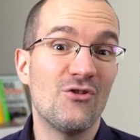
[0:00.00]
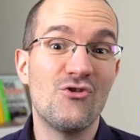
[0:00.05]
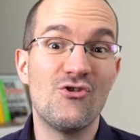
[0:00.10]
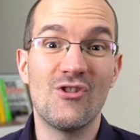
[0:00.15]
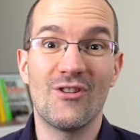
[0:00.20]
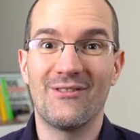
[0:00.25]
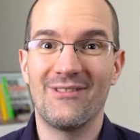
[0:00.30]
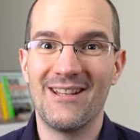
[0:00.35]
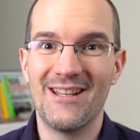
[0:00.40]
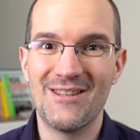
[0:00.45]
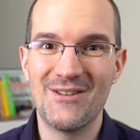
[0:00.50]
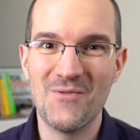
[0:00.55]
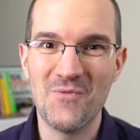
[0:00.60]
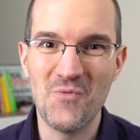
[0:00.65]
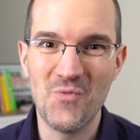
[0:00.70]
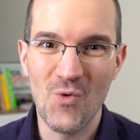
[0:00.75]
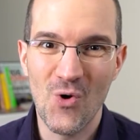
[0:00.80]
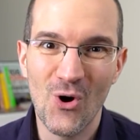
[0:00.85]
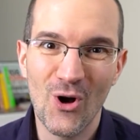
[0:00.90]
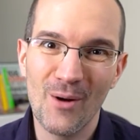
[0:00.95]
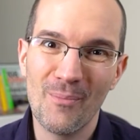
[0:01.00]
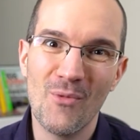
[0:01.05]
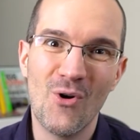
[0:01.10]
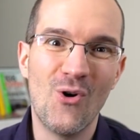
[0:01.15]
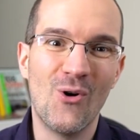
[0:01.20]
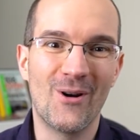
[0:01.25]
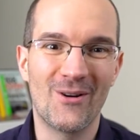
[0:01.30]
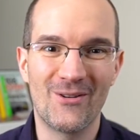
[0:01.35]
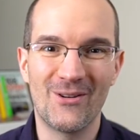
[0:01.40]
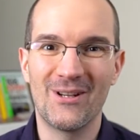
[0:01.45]
generate you warm
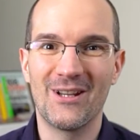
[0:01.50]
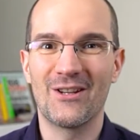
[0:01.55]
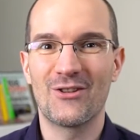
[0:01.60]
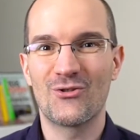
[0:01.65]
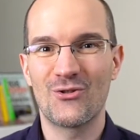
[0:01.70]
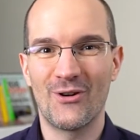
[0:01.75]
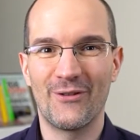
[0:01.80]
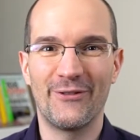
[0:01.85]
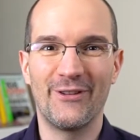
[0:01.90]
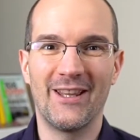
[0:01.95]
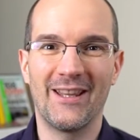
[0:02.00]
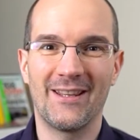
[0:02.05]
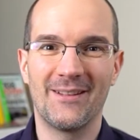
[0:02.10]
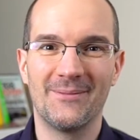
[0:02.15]
organic traffic.